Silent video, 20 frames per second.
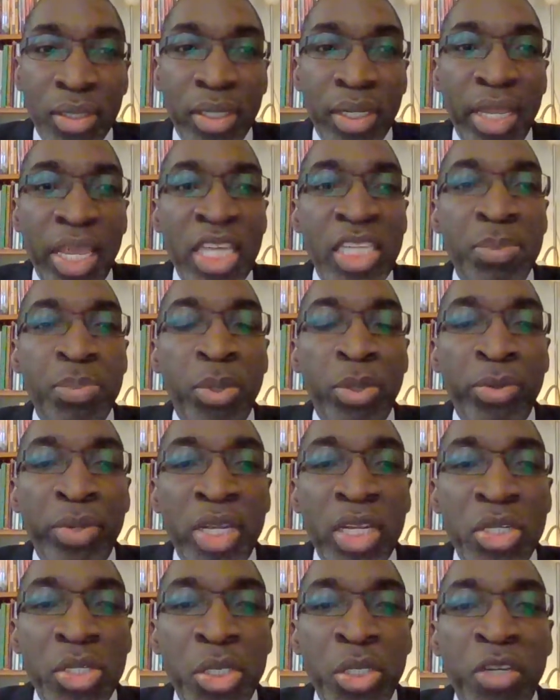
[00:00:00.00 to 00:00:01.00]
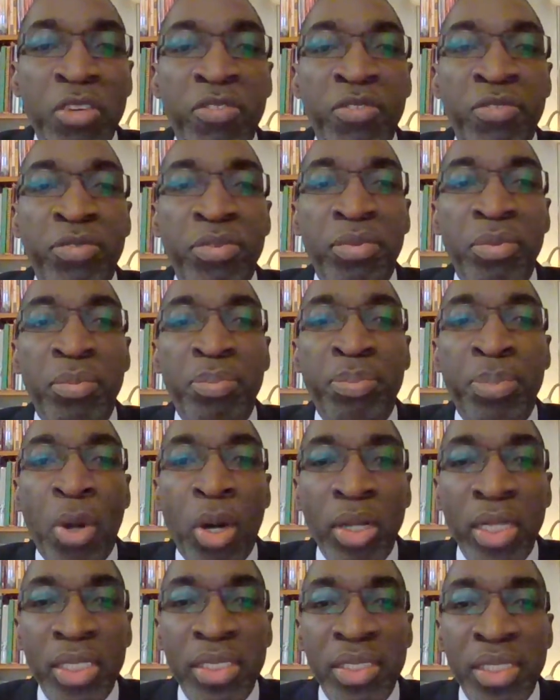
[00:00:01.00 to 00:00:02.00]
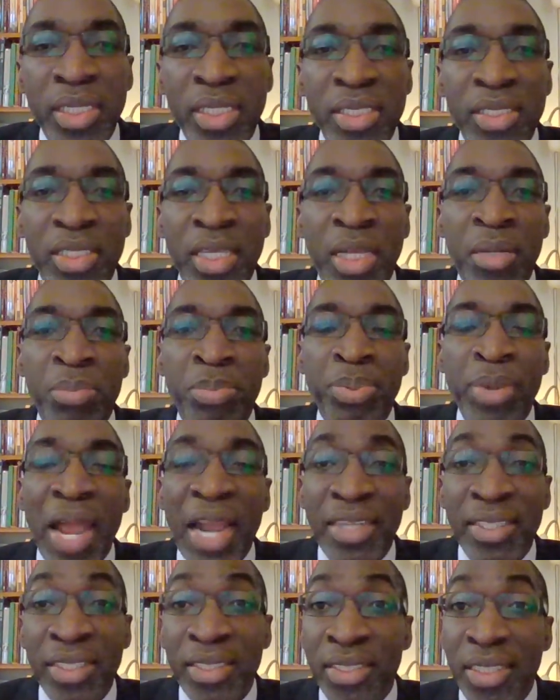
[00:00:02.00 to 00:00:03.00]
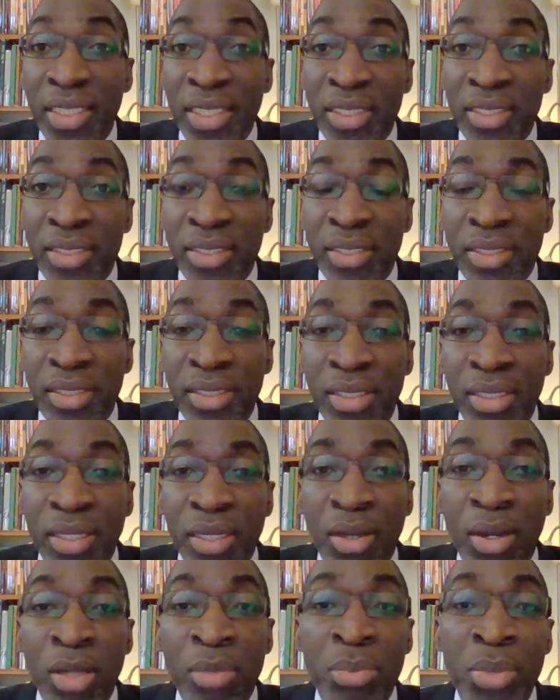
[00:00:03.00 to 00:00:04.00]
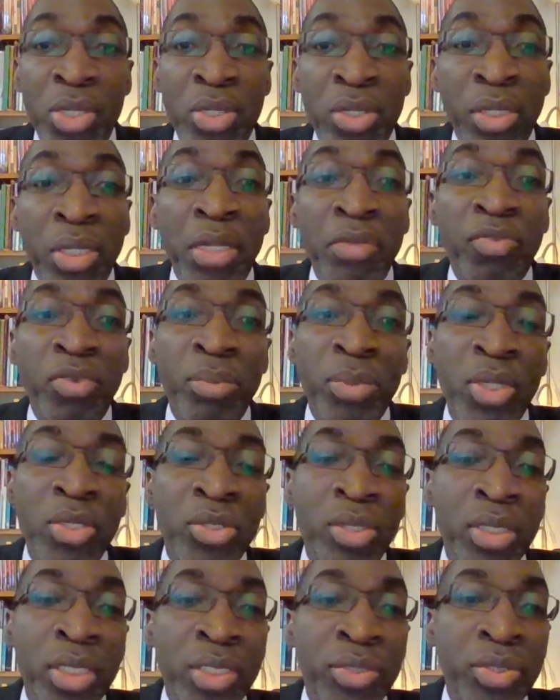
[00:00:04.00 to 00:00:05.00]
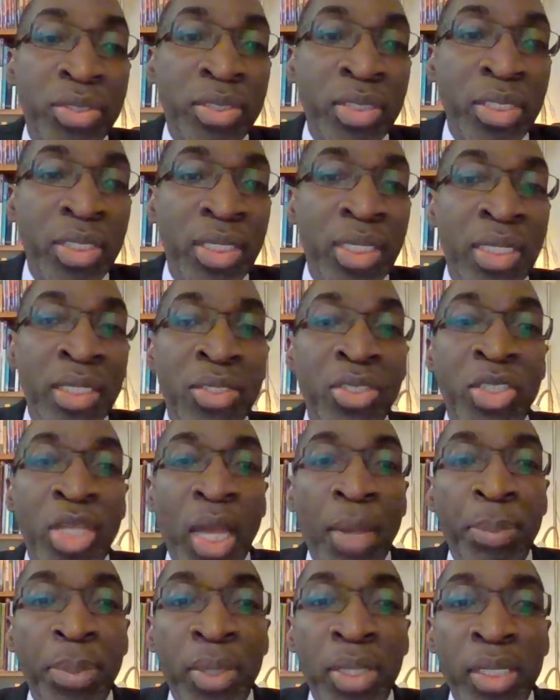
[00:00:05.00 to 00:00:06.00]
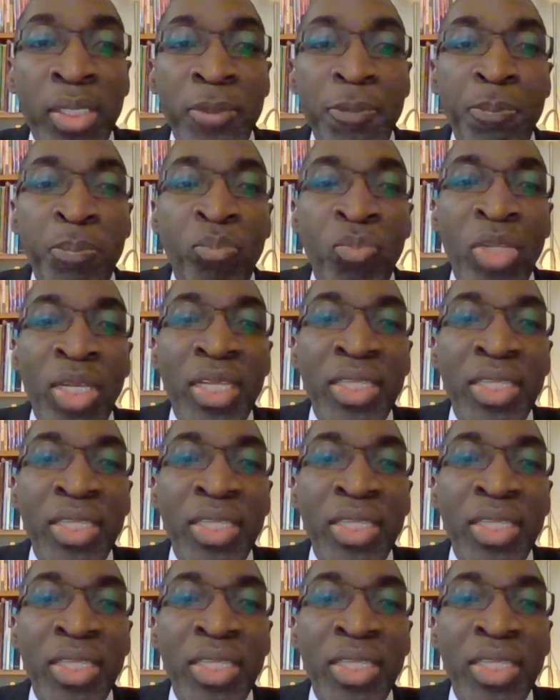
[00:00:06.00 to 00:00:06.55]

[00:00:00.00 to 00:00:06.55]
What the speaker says: exploration of policies and practices on media and information literacy in Japan,